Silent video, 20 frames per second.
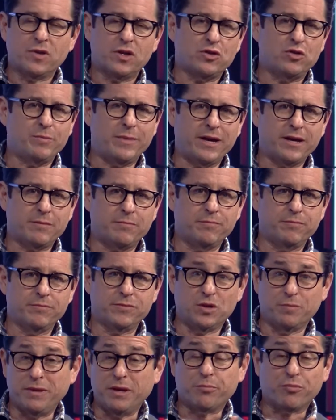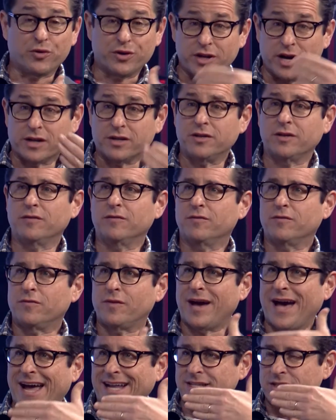to make to be
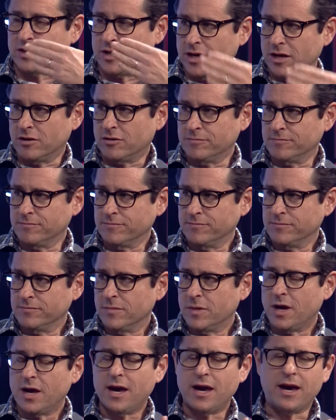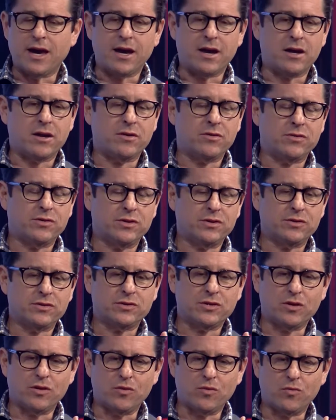productive at scale. And
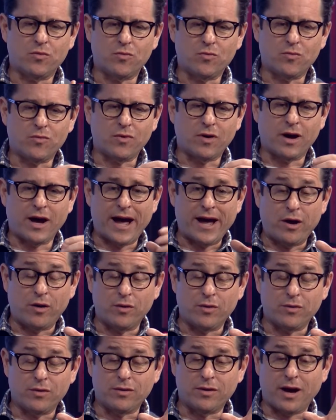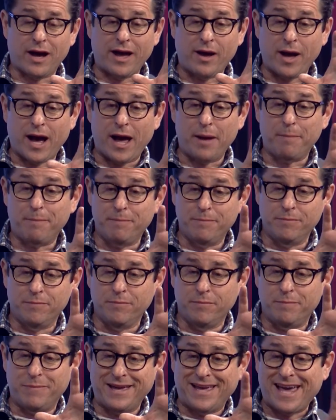so I, I, I
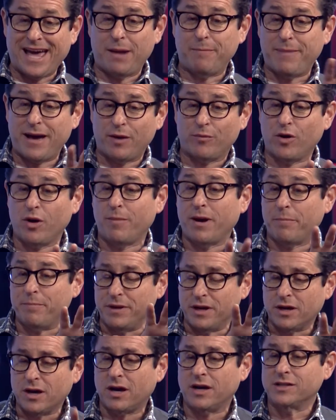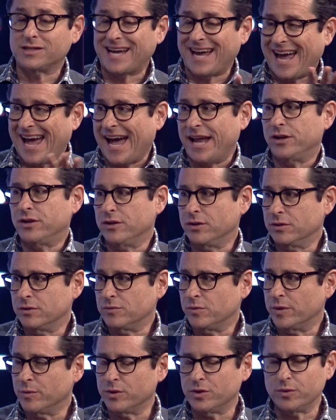began Bad Robot because I had to.
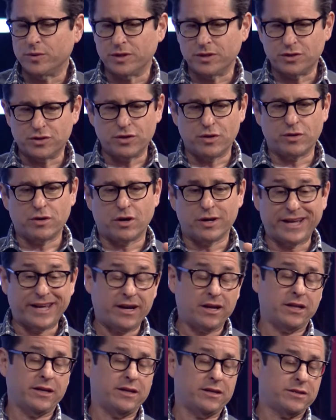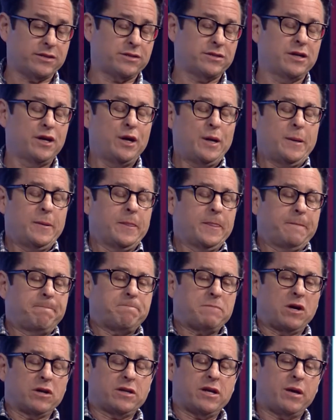We were doing a show called Alias
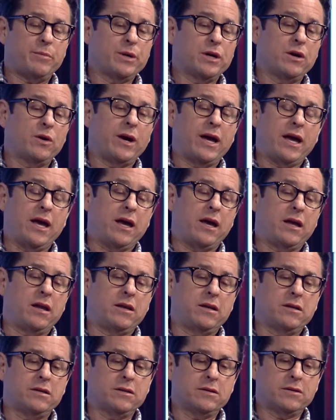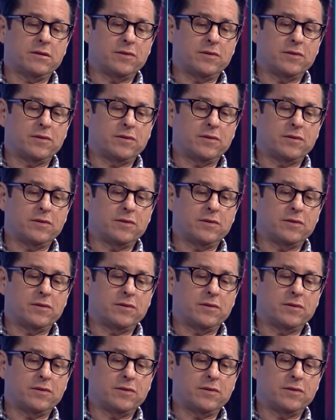a long time ago, and